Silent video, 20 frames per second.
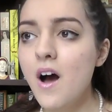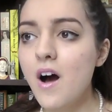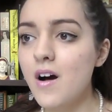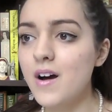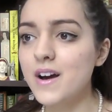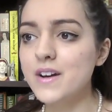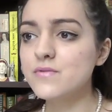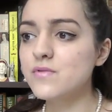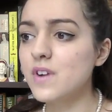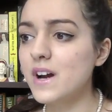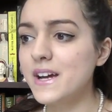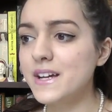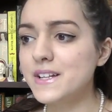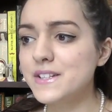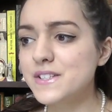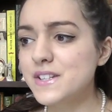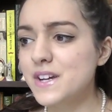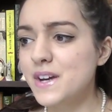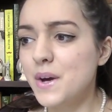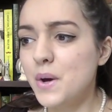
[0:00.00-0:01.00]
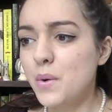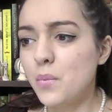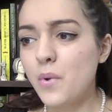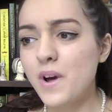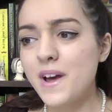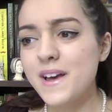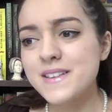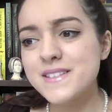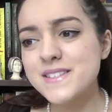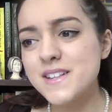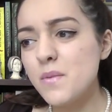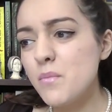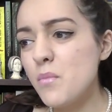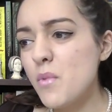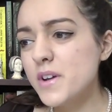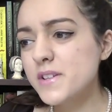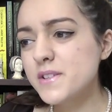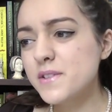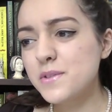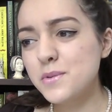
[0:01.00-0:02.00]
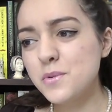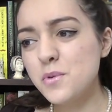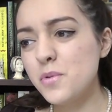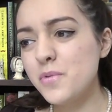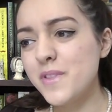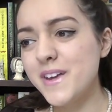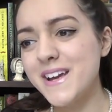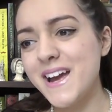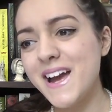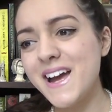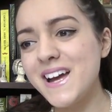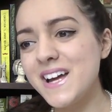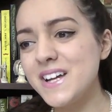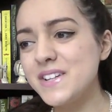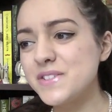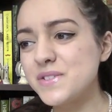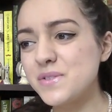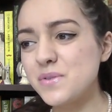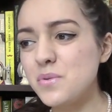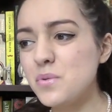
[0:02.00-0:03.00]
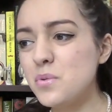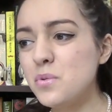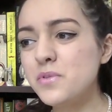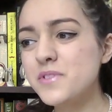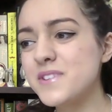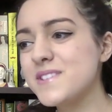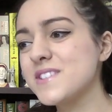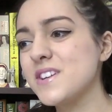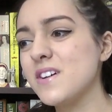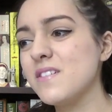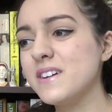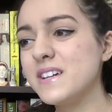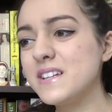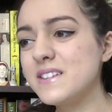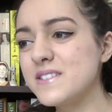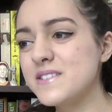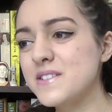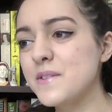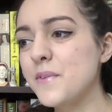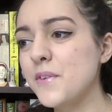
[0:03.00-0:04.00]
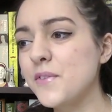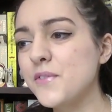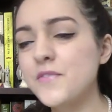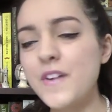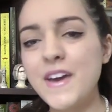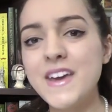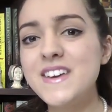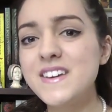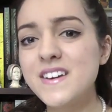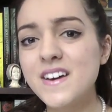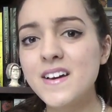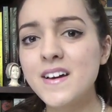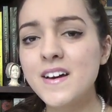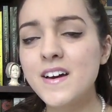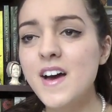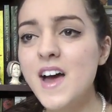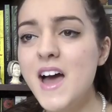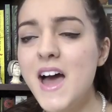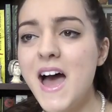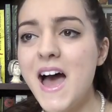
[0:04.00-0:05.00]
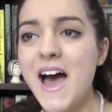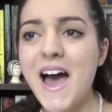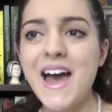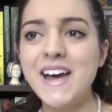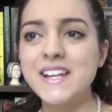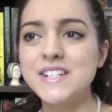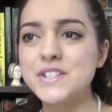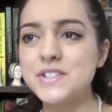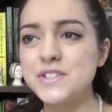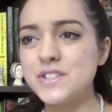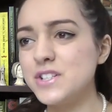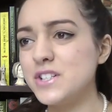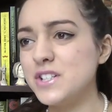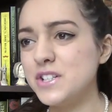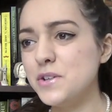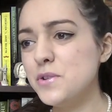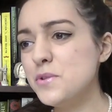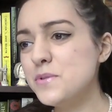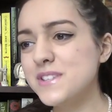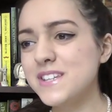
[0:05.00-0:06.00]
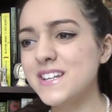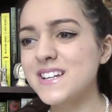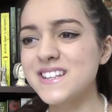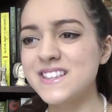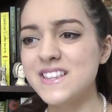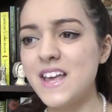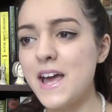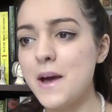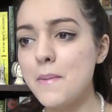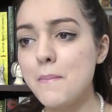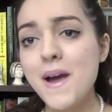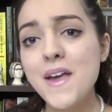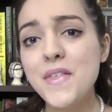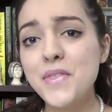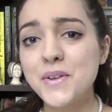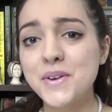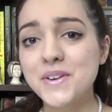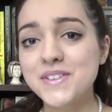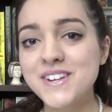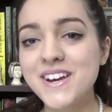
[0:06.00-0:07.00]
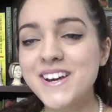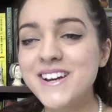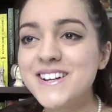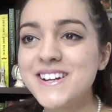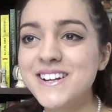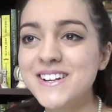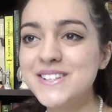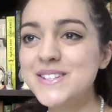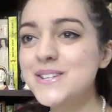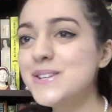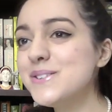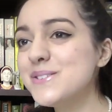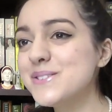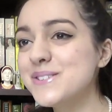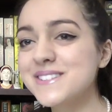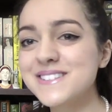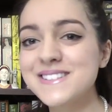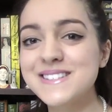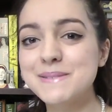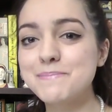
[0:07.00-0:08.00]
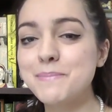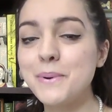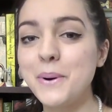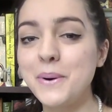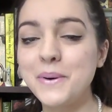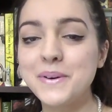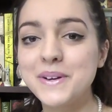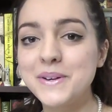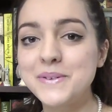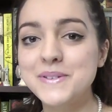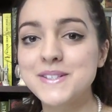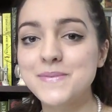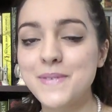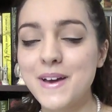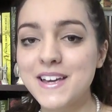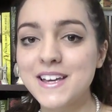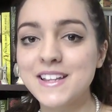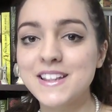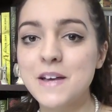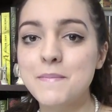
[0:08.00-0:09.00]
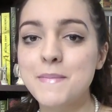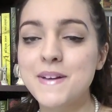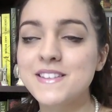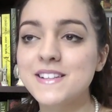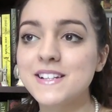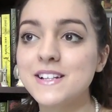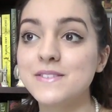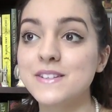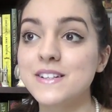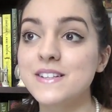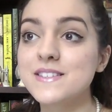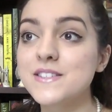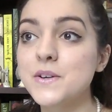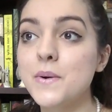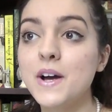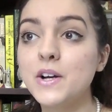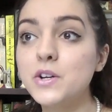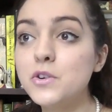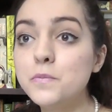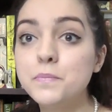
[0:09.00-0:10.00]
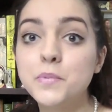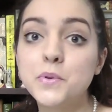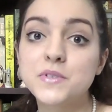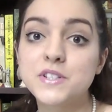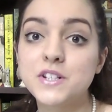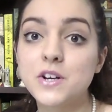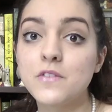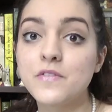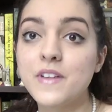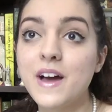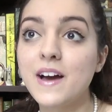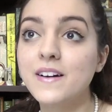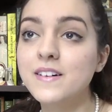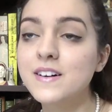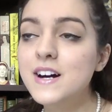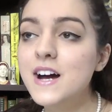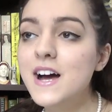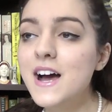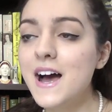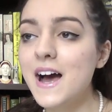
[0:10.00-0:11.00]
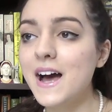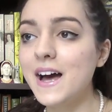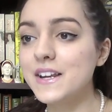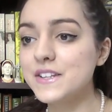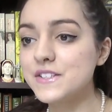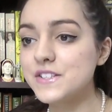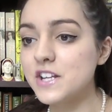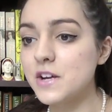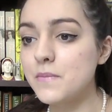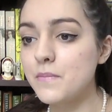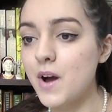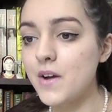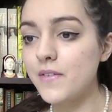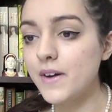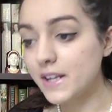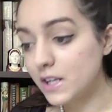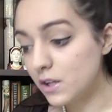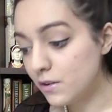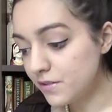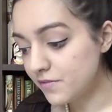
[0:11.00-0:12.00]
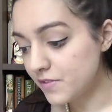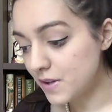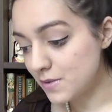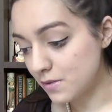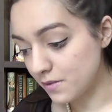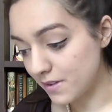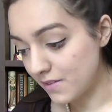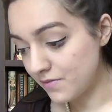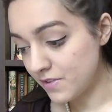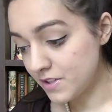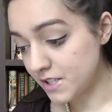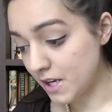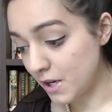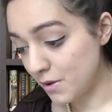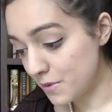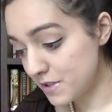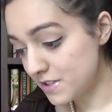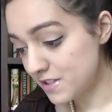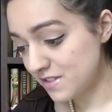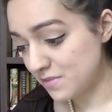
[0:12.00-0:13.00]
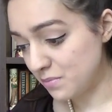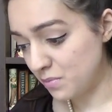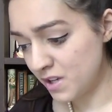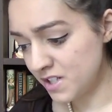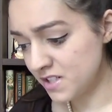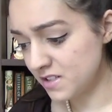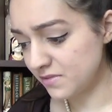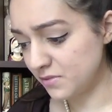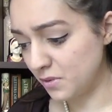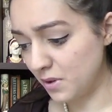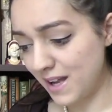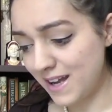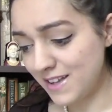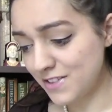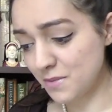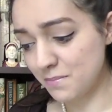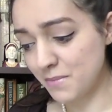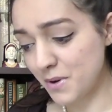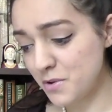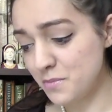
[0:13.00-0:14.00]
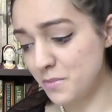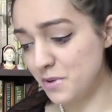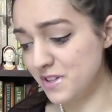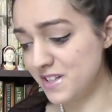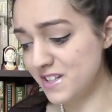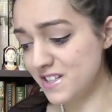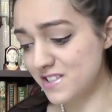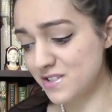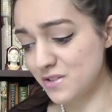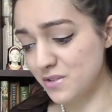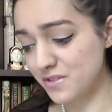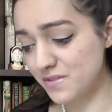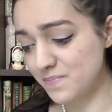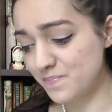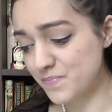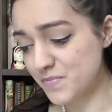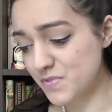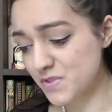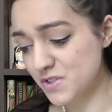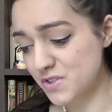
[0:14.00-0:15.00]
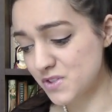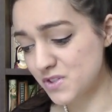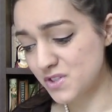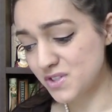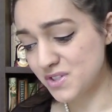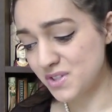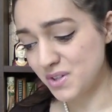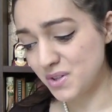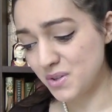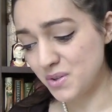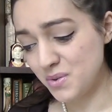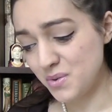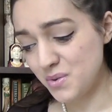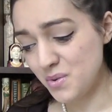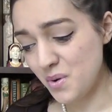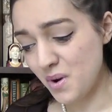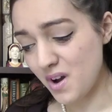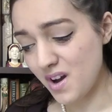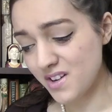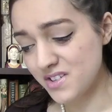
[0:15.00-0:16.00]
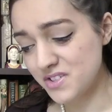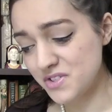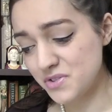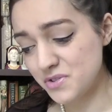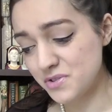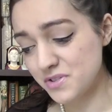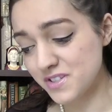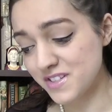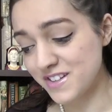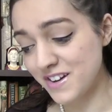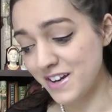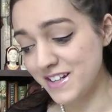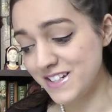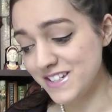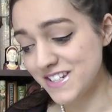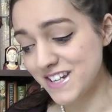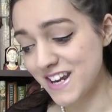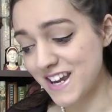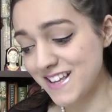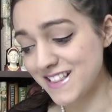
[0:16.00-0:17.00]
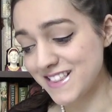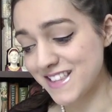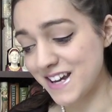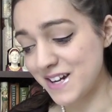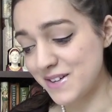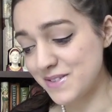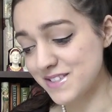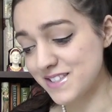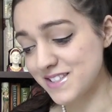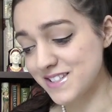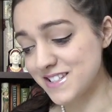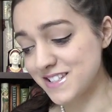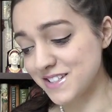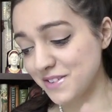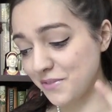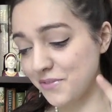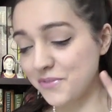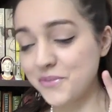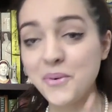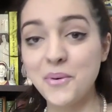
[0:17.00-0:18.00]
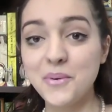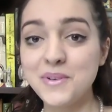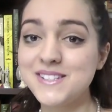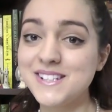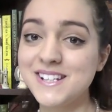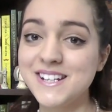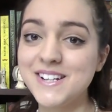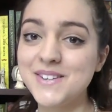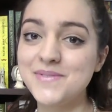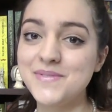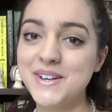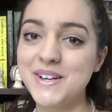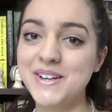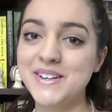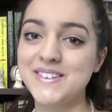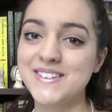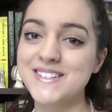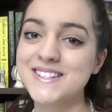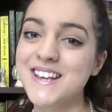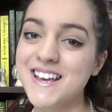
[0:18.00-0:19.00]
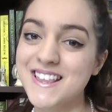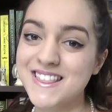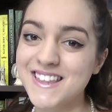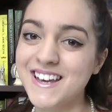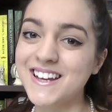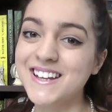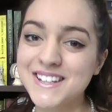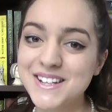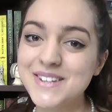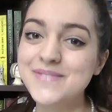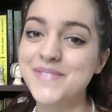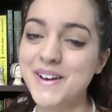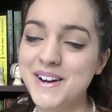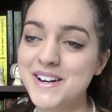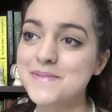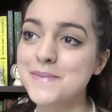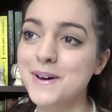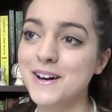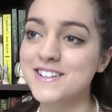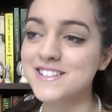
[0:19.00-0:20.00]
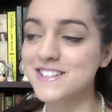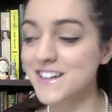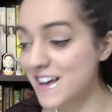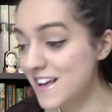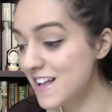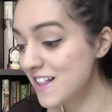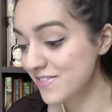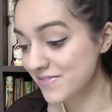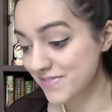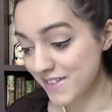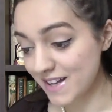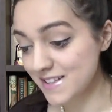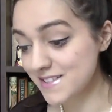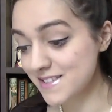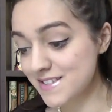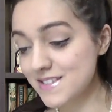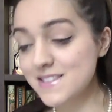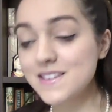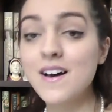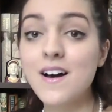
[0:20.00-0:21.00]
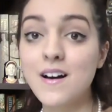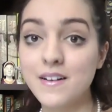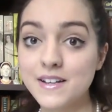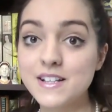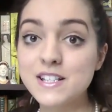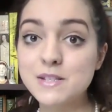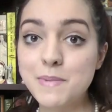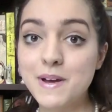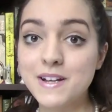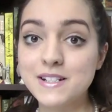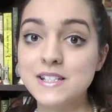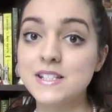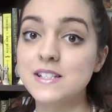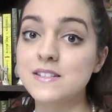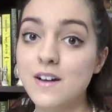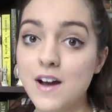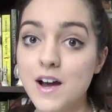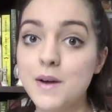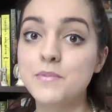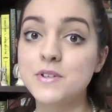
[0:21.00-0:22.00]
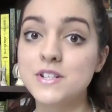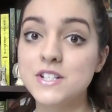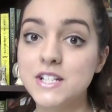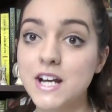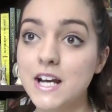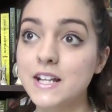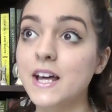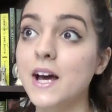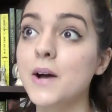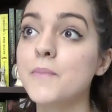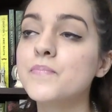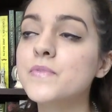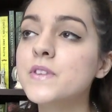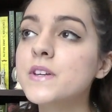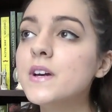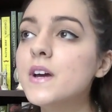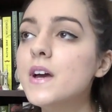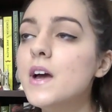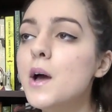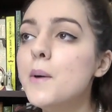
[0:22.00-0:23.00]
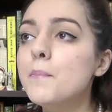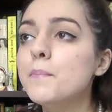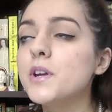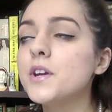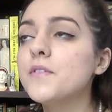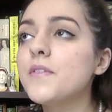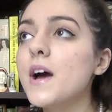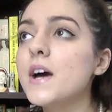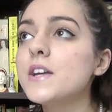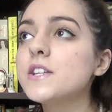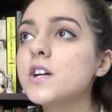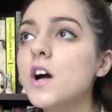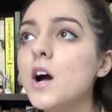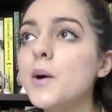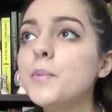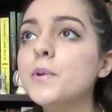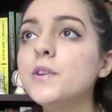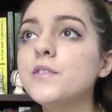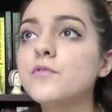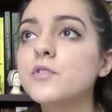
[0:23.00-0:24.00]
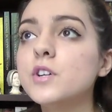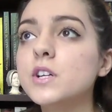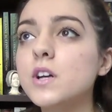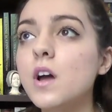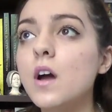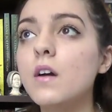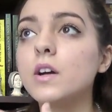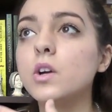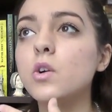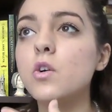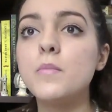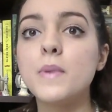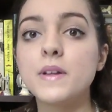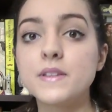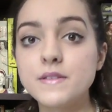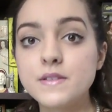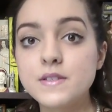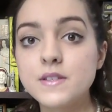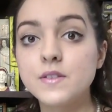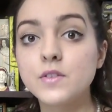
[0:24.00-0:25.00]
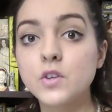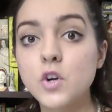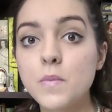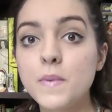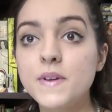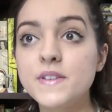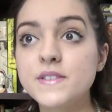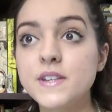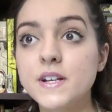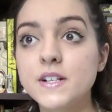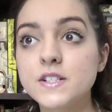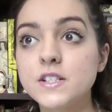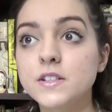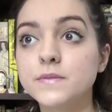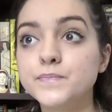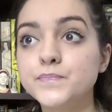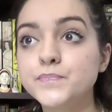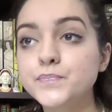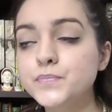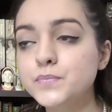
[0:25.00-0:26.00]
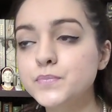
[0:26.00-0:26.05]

I read where someone thought they had all the signs of a faker and that using their method you could spot who was faking their mental illness. So I called bullshit on that, and I've had a lot of views on that video, which is wonderful. At the moment it's on 298,014 views. Thank you very much. That's unexpected. I appreciate that. But I've had a couple of recurring comments in the comments section